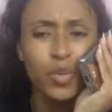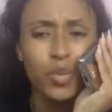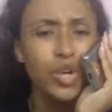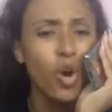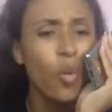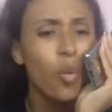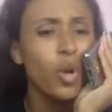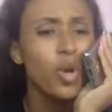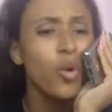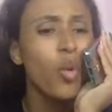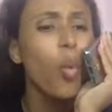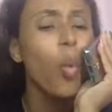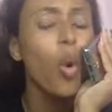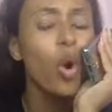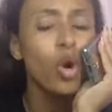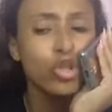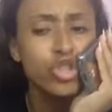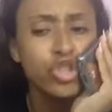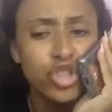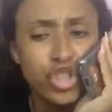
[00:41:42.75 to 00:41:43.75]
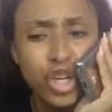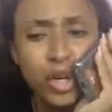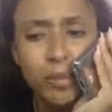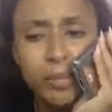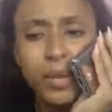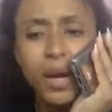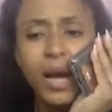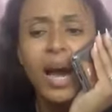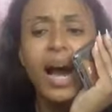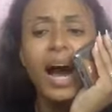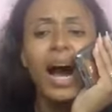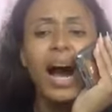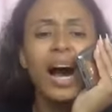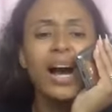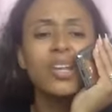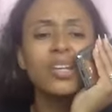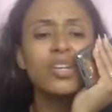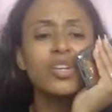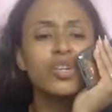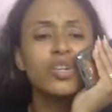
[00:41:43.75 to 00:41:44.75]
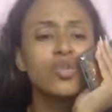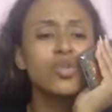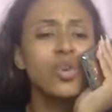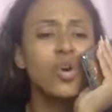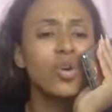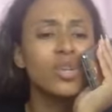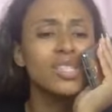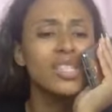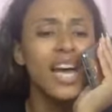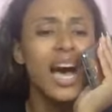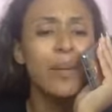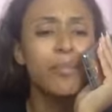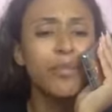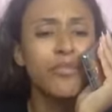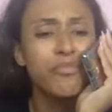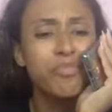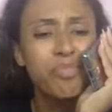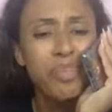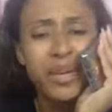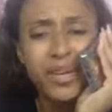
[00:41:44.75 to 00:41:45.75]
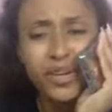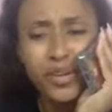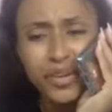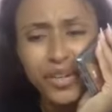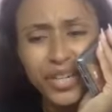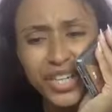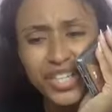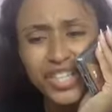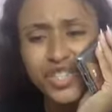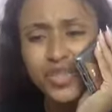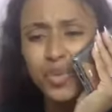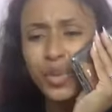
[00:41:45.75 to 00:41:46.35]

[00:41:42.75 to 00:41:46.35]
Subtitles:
We don't want to worship, hallelujah, on top of bitterness.